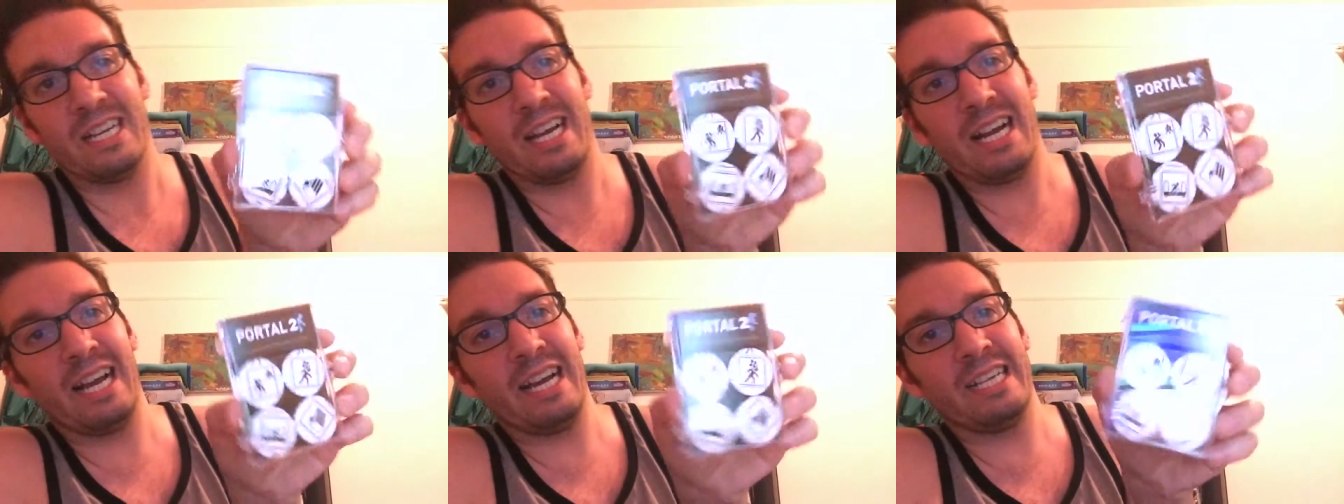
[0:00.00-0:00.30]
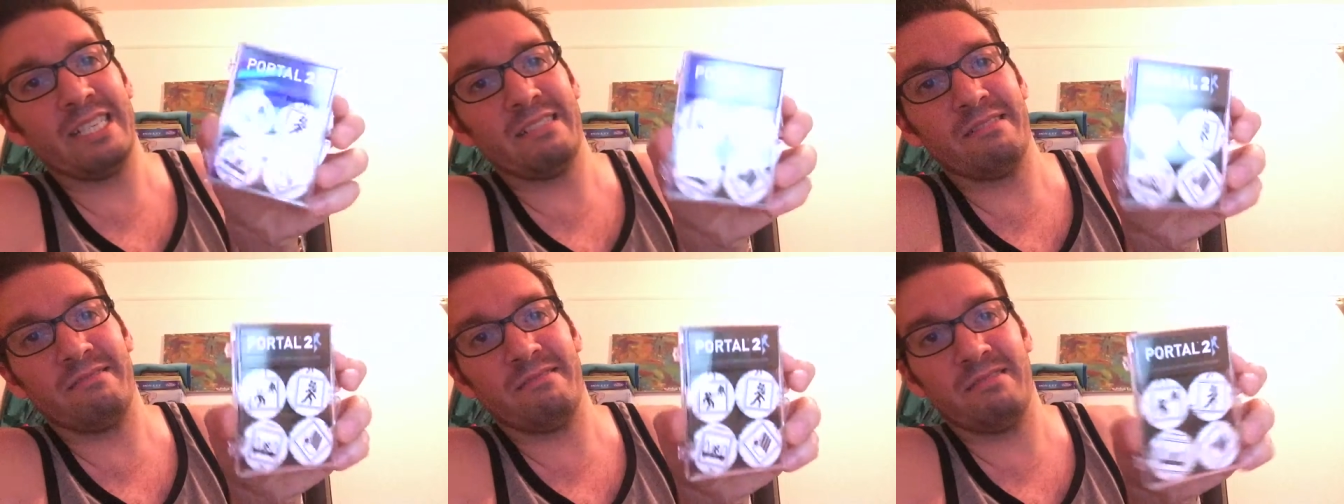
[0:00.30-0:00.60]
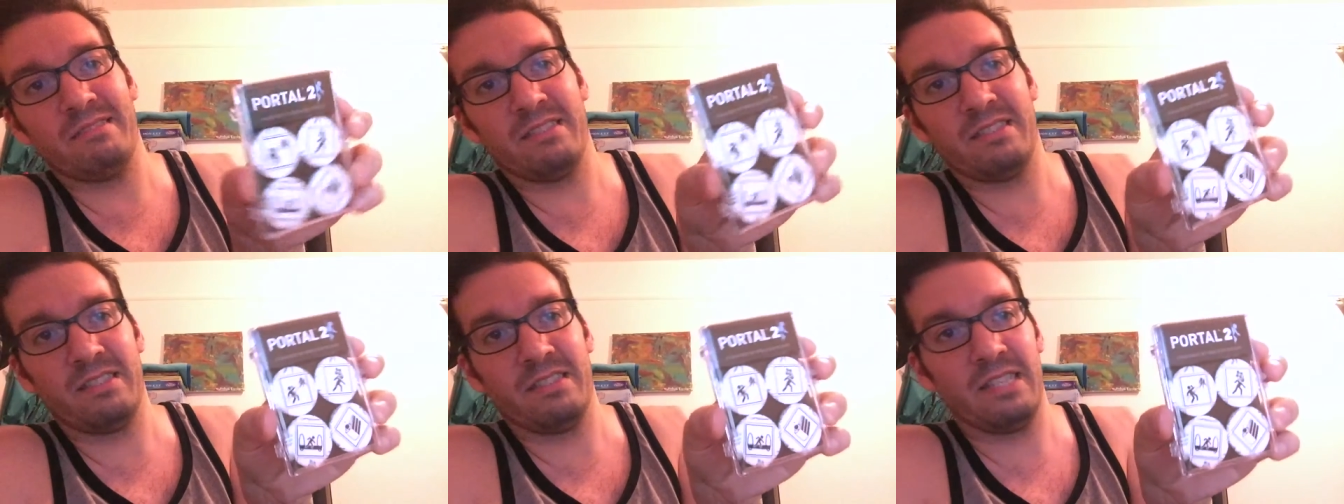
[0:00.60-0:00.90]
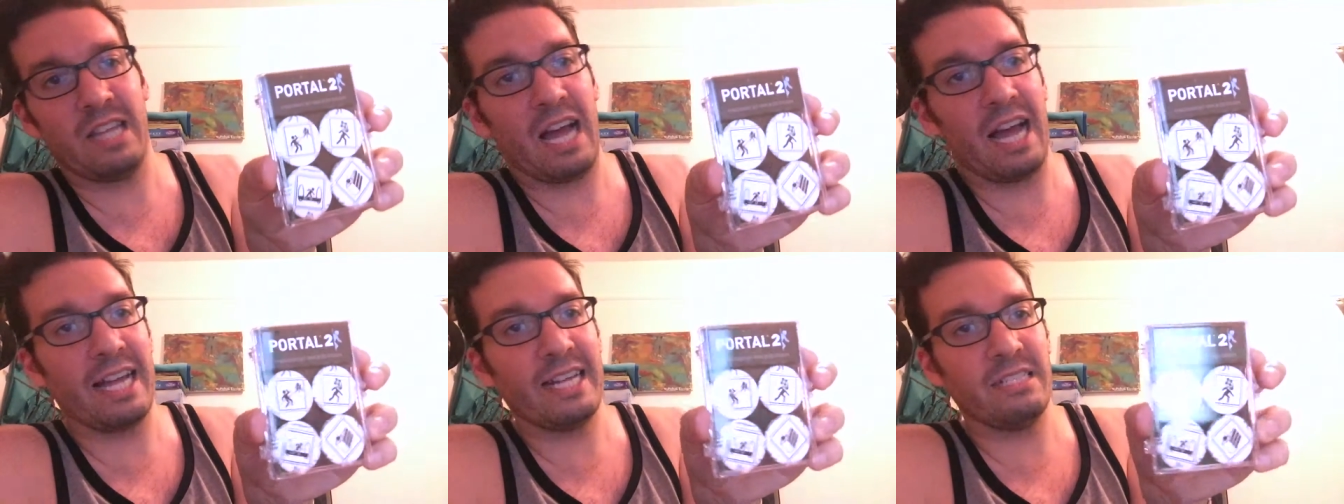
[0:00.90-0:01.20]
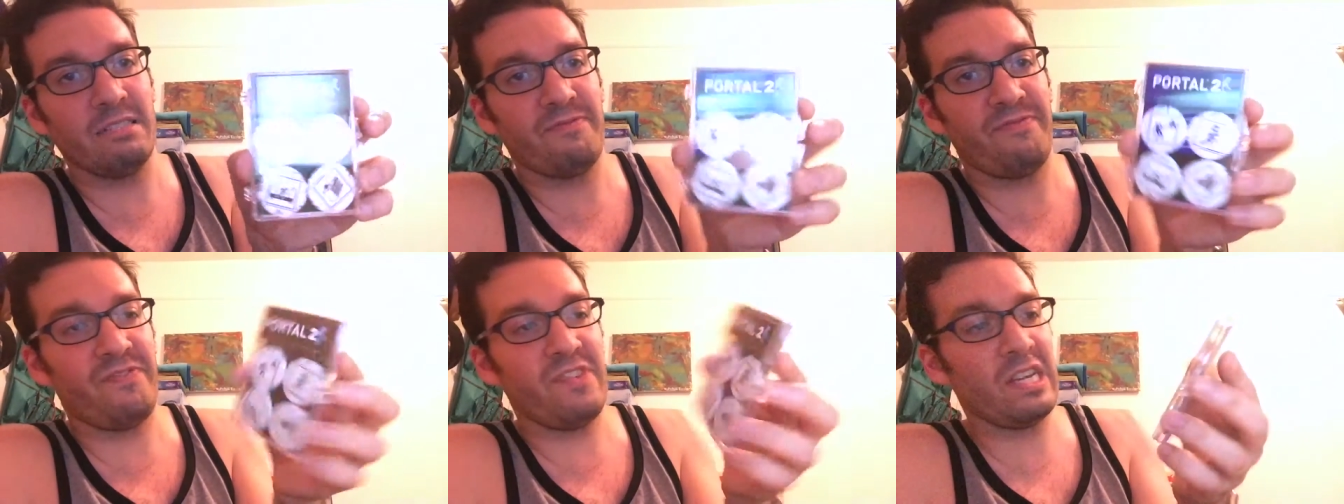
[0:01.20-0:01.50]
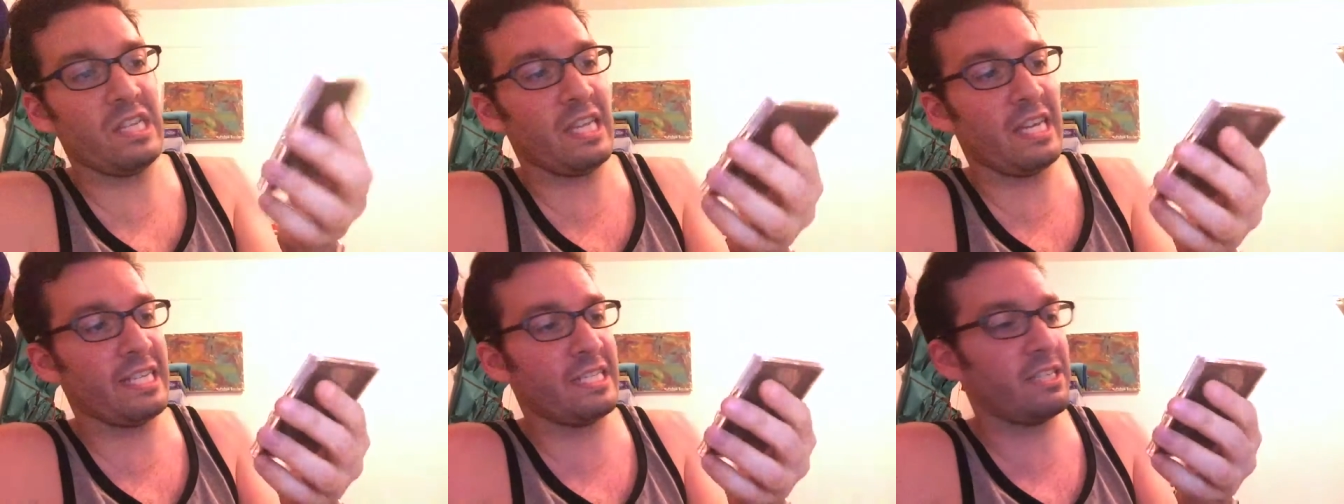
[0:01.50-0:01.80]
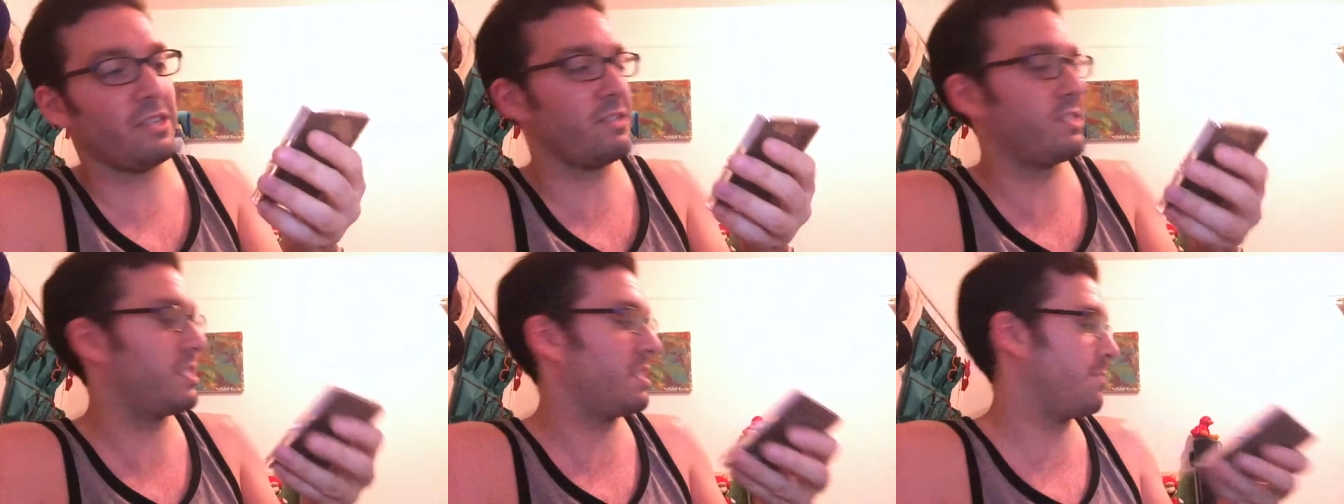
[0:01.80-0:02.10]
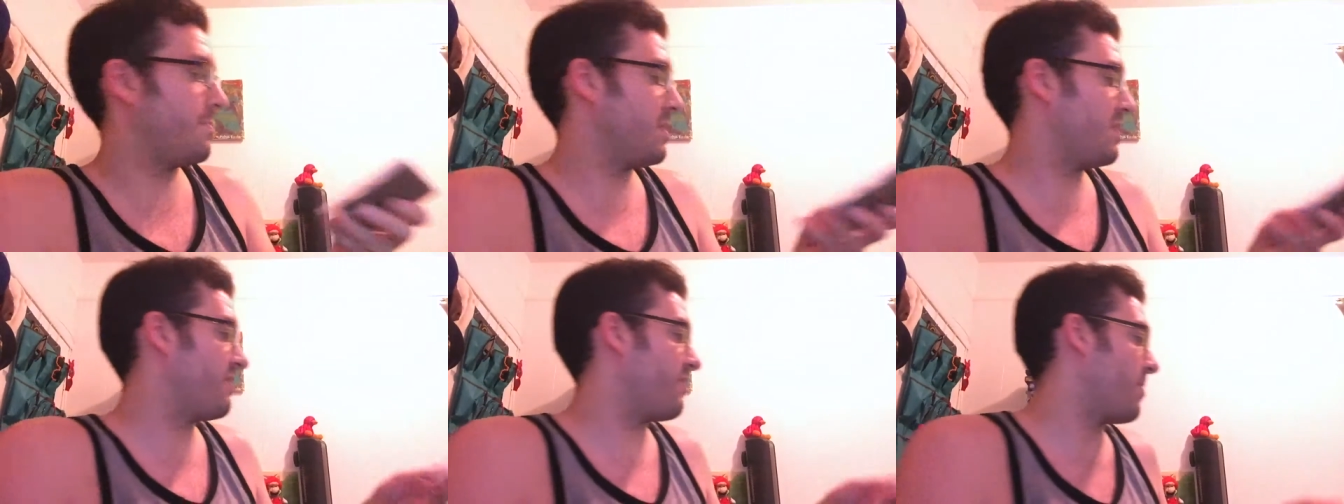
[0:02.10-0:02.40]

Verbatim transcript: I I feel like there's something